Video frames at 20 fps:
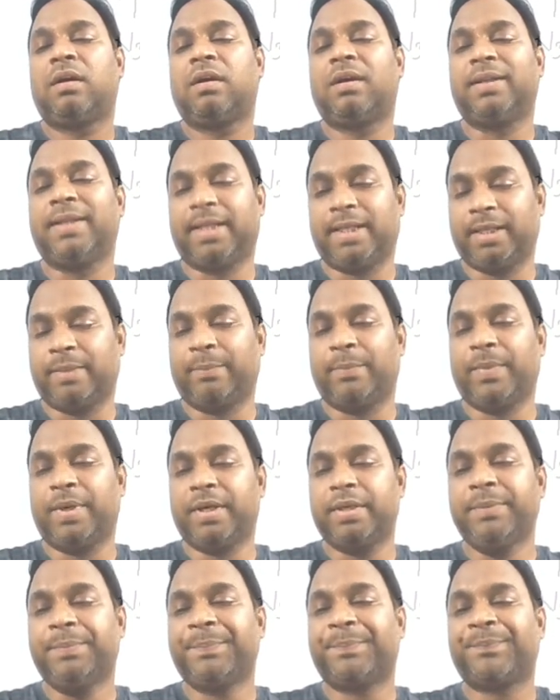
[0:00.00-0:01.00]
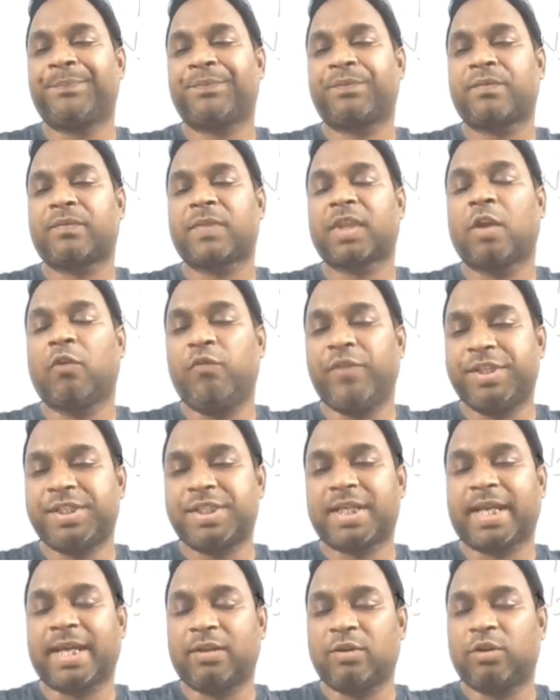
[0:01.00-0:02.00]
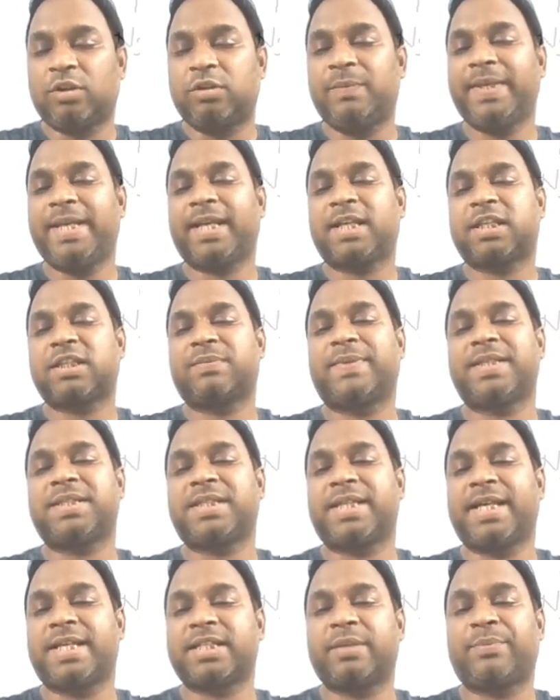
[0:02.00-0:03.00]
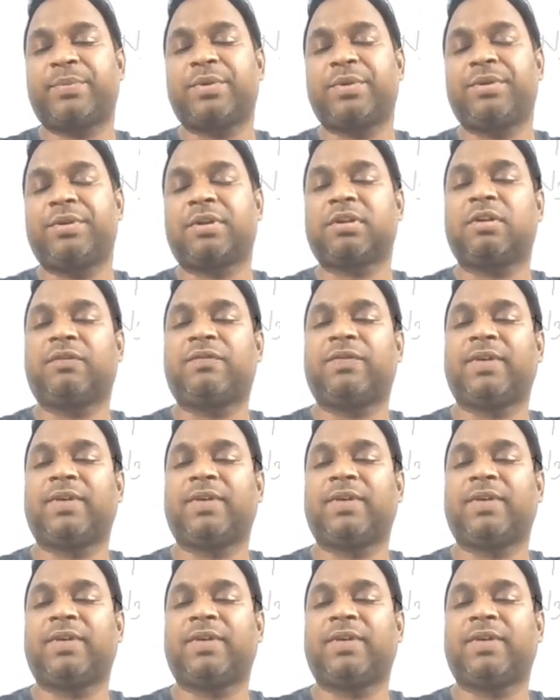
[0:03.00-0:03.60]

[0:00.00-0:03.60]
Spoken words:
the number which cannot be expressed as a product of